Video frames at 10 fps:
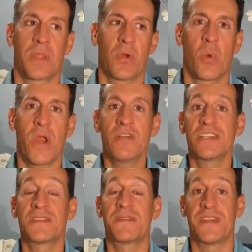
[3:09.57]
Where
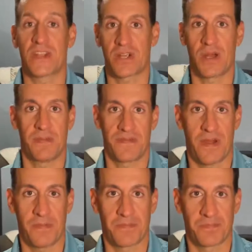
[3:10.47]
does fear come
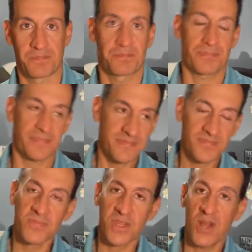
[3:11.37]
from?
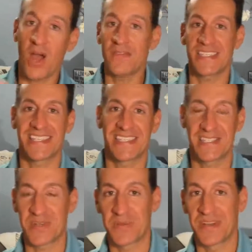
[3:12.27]
Now, obviously, this
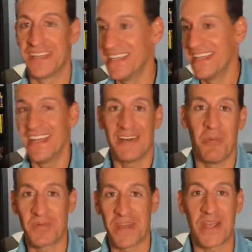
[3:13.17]
is a, a
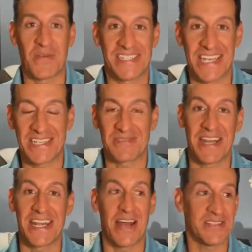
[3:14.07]
one-way conversation
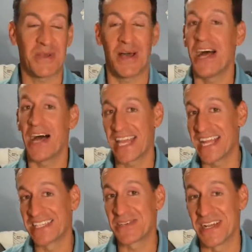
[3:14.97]
right now, so I'll, I'll,
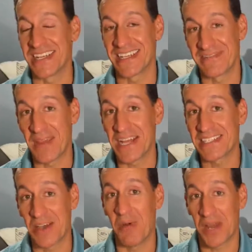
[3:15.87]
answer it
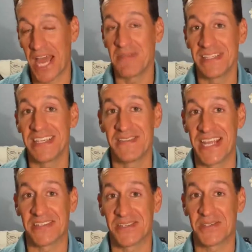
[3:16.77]
based on what I believe the
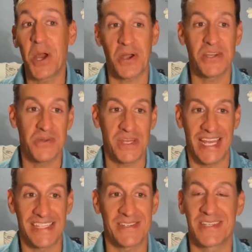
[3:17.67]
answers are. You can
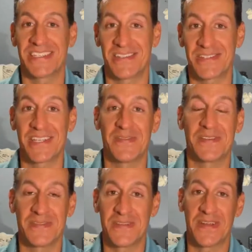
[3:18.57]
answer this yourself
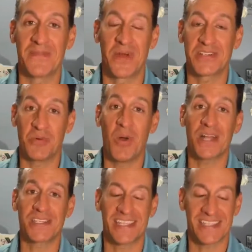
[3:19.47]
as, as you
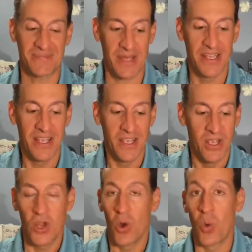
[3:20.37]
watch this, but
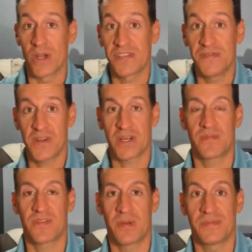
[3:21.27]
where does fear come
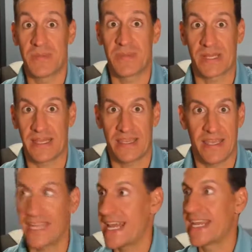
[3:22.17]
from typically
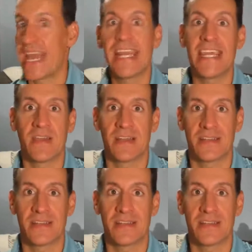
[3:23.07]
in, in any